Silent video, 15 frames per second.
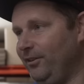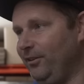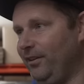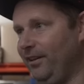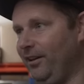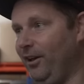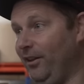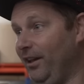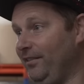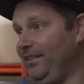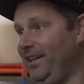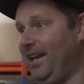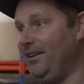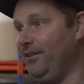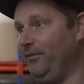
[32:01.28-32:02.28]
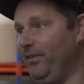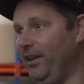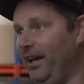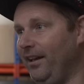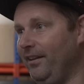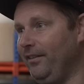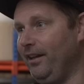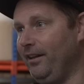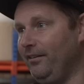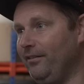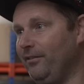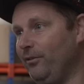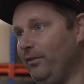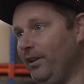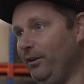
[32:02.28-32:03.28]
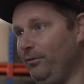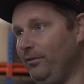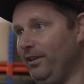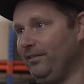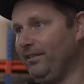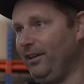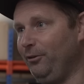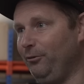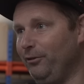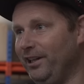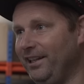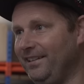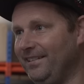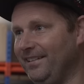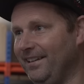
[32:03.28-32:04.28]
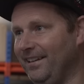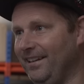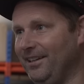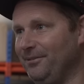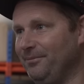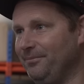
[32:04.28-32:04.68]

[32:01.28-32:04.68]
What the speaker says: You think, oh, that's the end of that. And then Nissan will release it again.